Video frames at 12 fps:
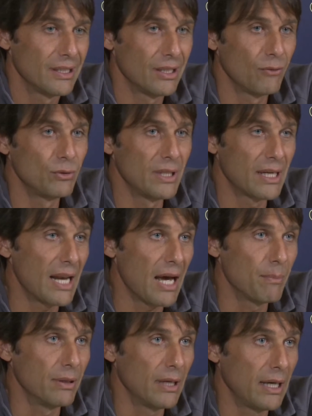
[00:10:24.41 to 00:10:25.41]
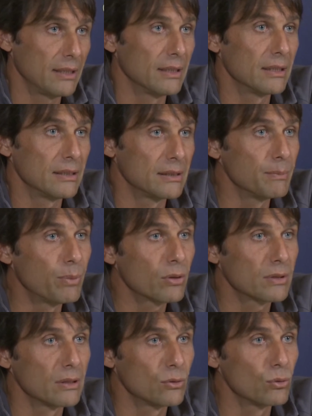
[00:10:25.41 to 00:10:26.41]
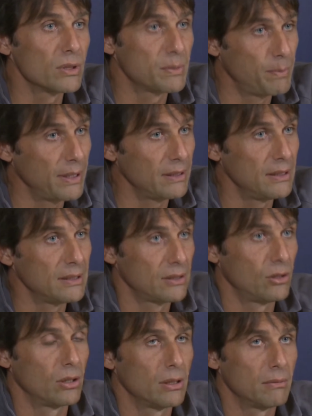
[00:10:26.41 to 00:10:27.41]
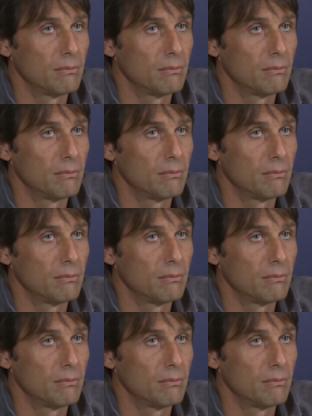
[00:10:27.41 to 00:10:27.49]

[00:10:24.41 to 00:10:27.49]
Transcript: of the club, it's important to respect this story.